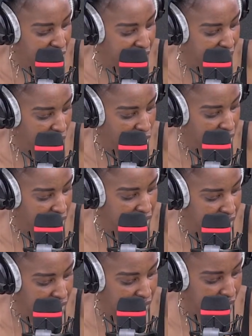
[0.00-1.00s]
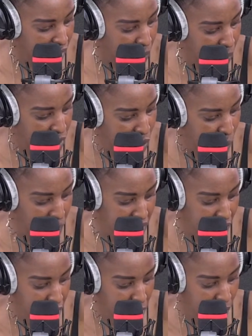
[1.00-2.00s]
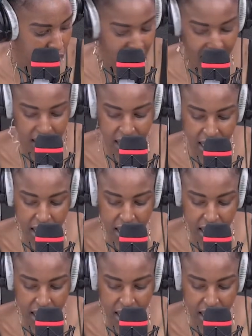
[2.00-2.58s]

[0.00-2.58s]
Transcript: counties this year. We're so excited about that.